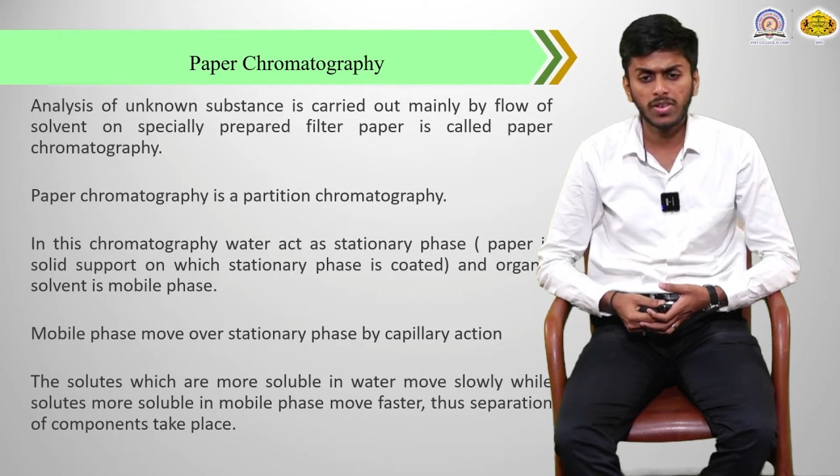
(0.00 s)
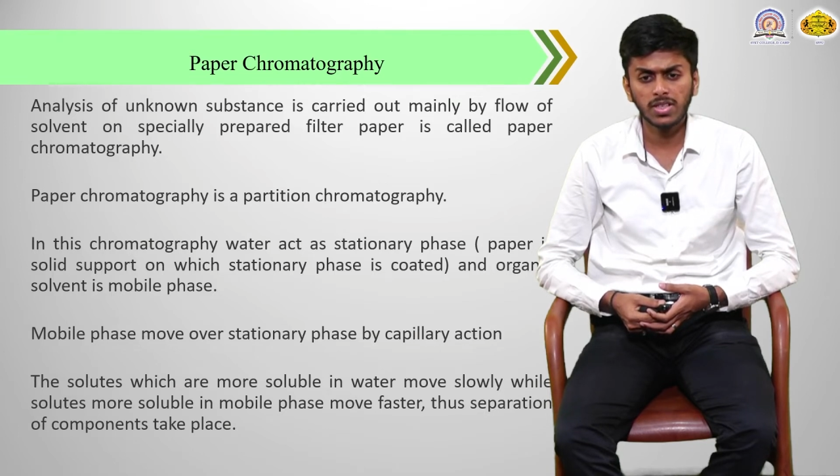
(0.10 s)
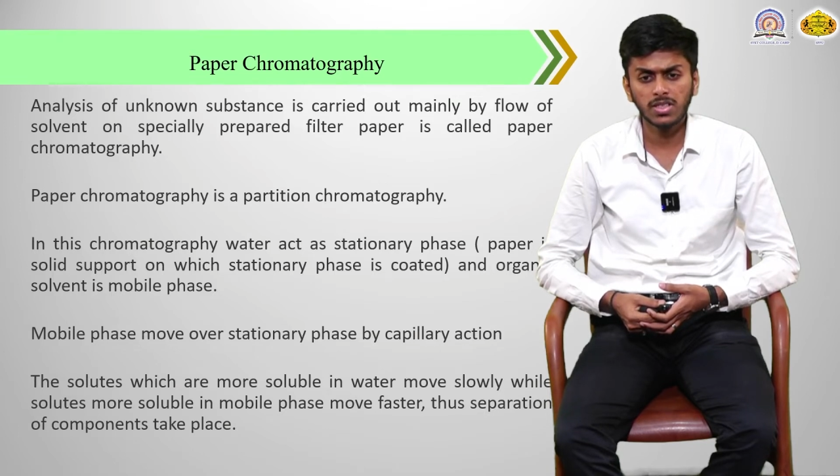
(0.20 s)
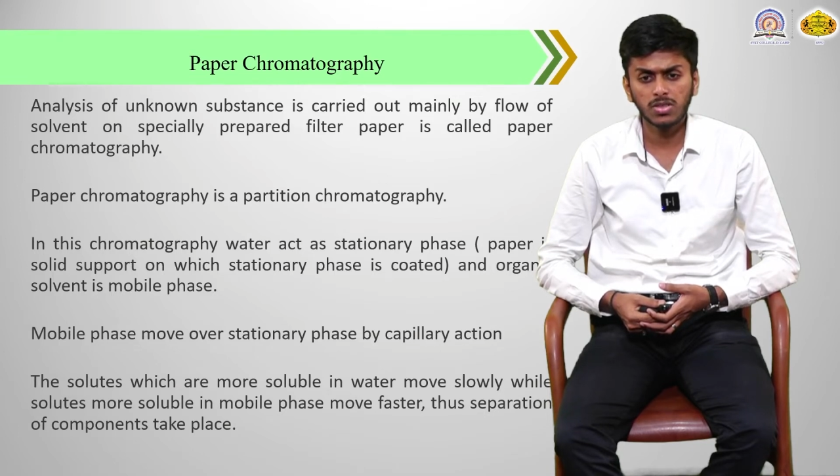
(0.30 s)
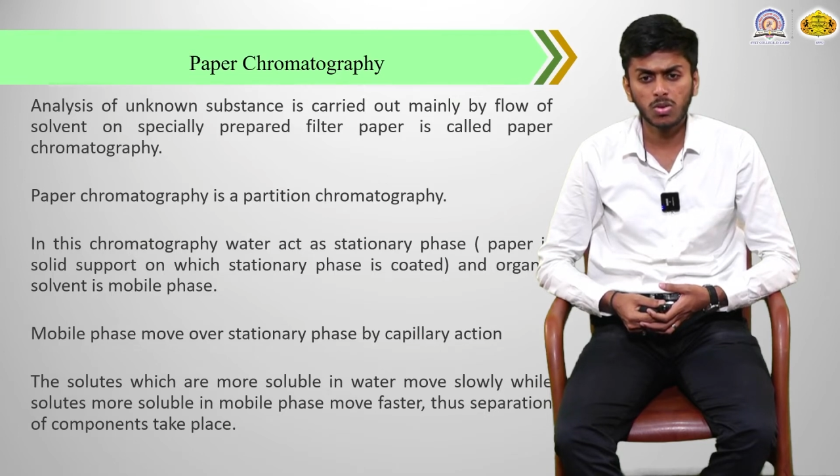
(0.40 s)

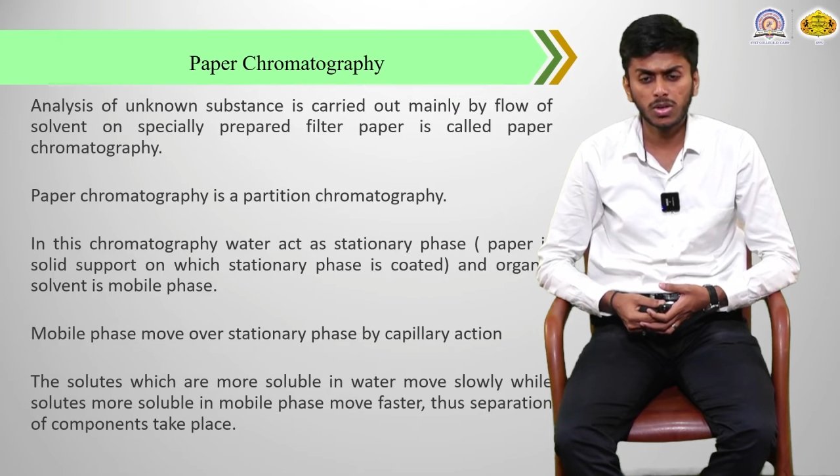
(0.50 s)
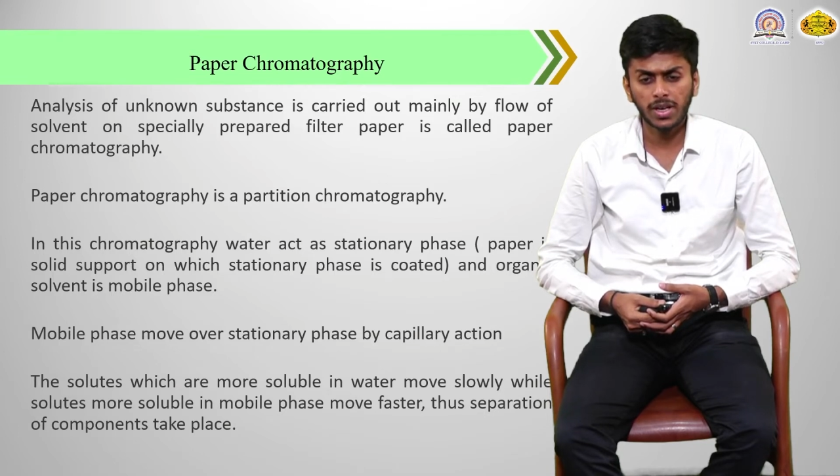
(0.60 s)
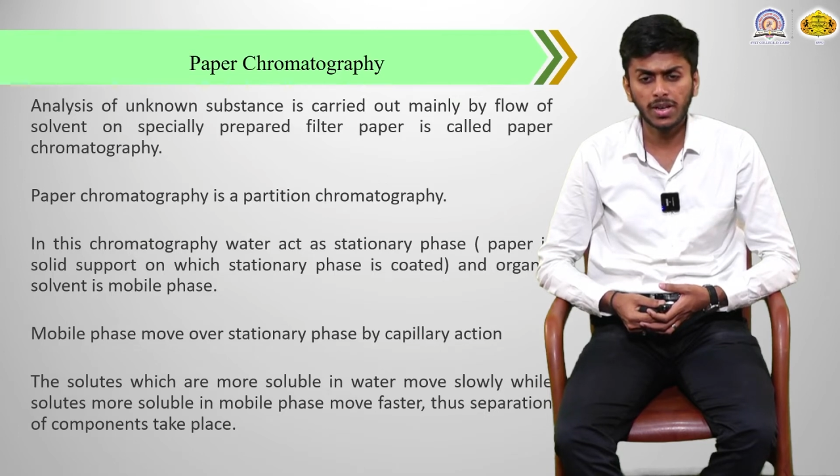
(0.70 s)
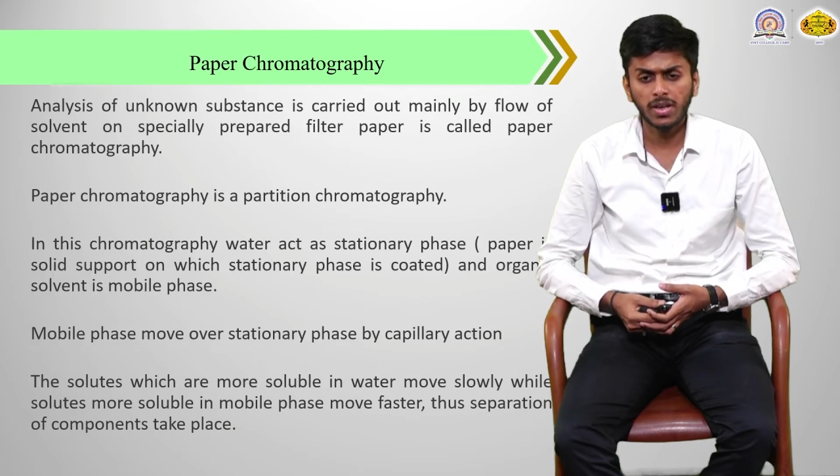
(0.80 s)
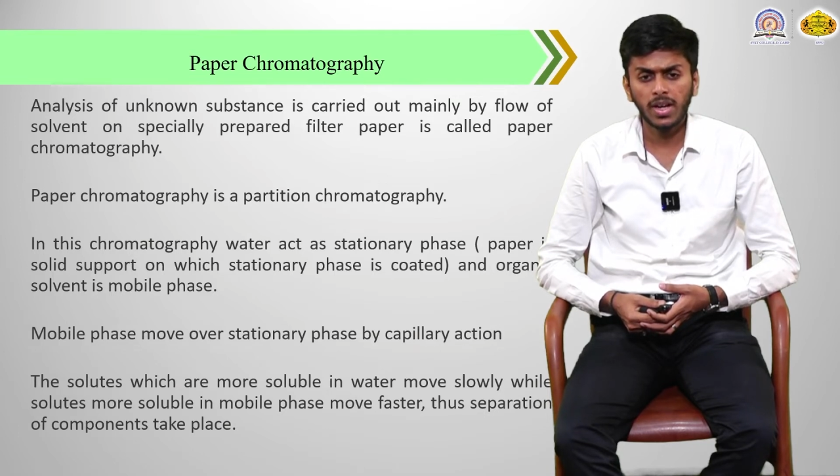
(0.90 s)
phase is
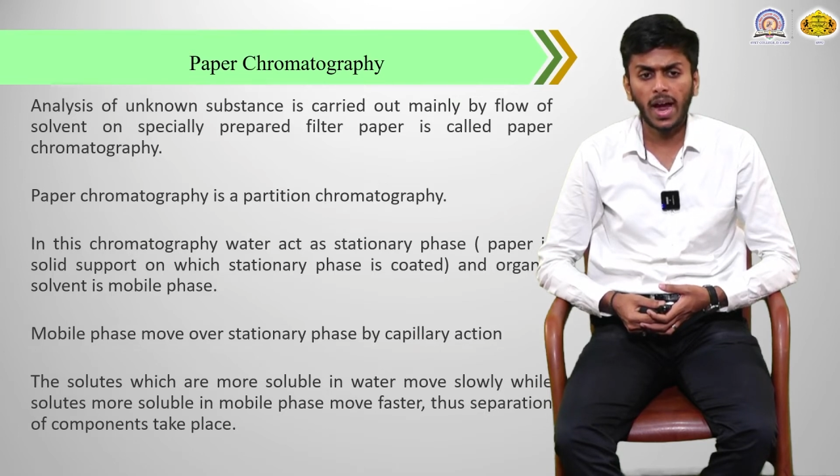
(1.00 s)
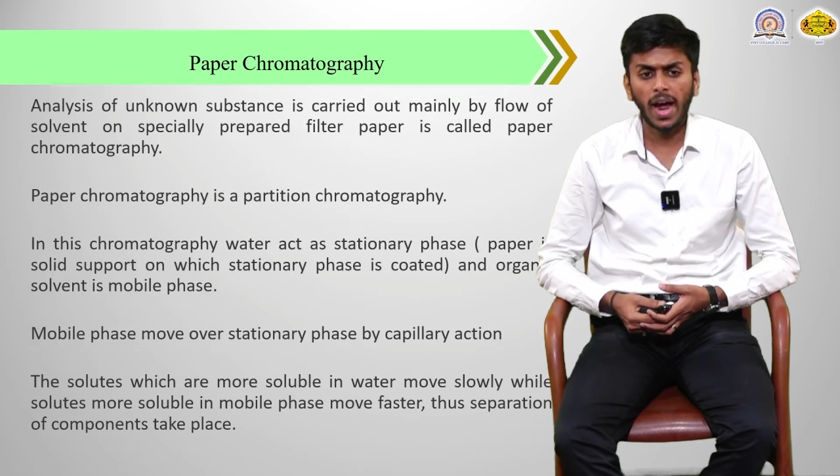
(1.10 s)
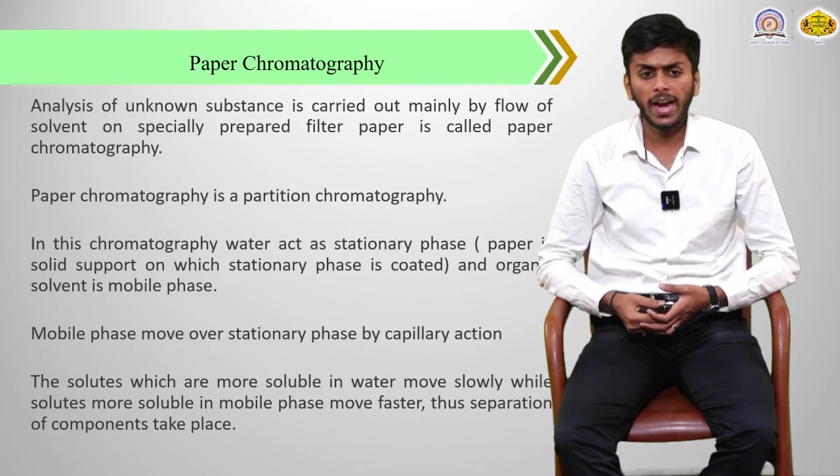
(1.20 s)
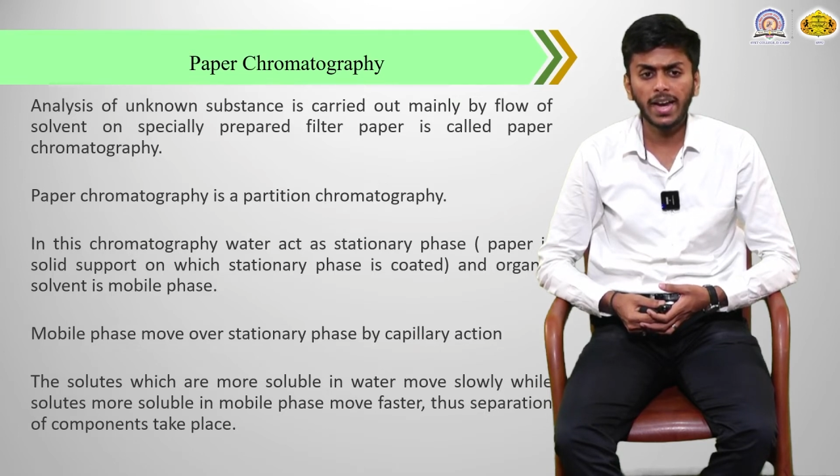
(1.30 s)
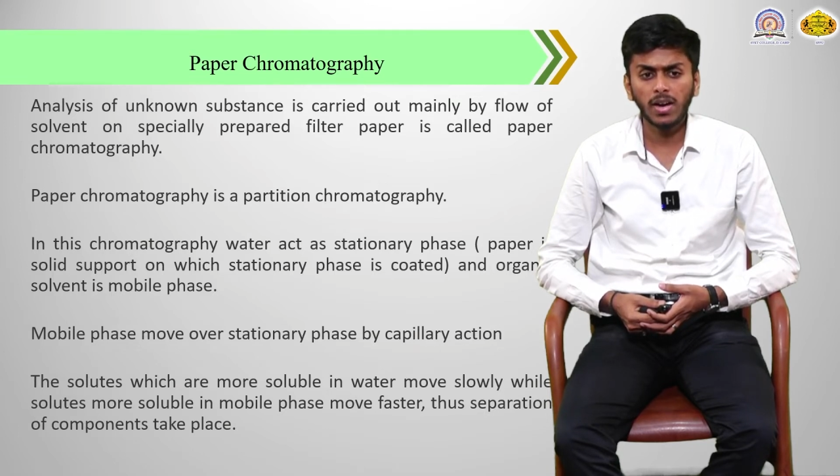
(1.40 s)
coated,
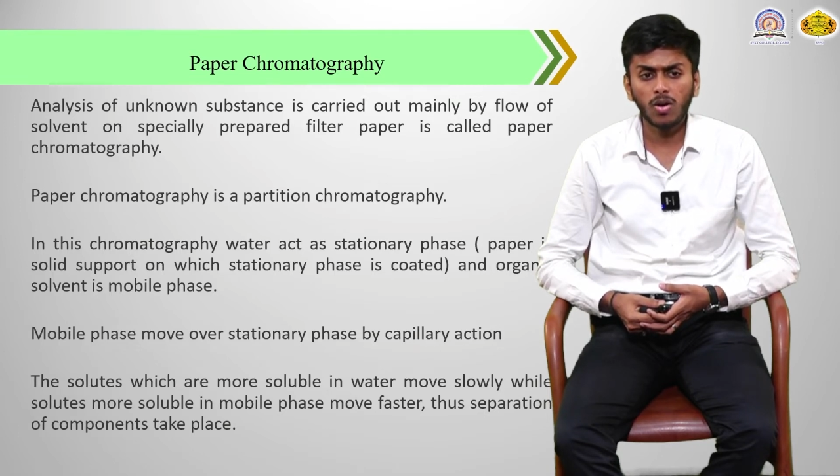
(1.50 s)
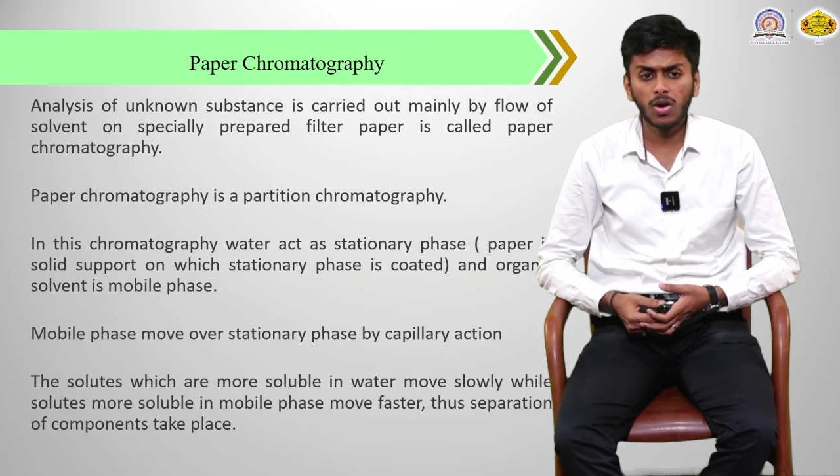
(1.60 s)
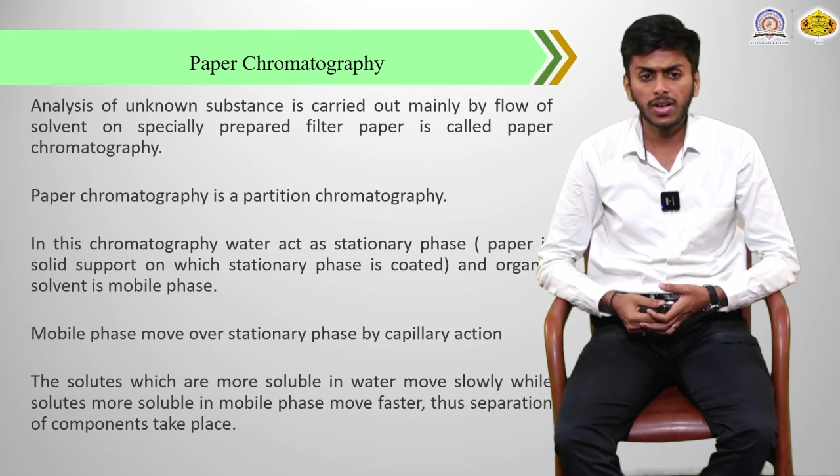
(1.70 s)
and an